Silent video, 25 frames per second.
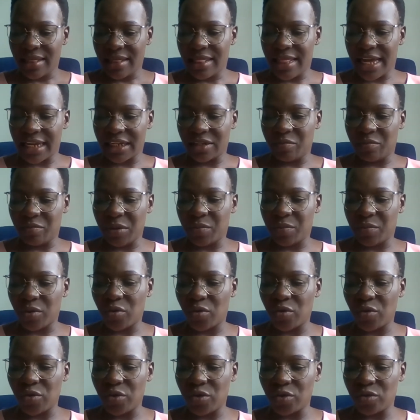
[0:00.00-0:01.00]
that people
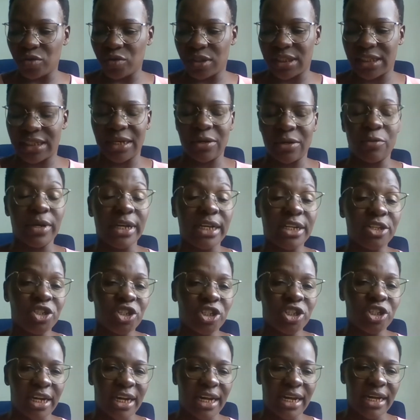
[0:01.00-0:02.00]
who use a
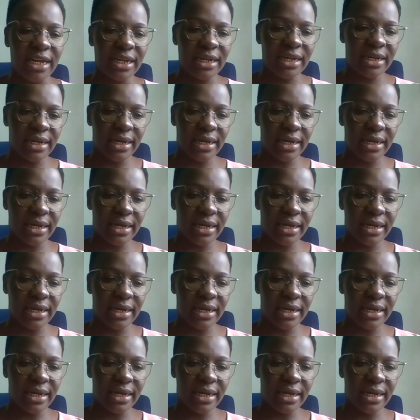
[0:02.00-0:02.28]
wheelchair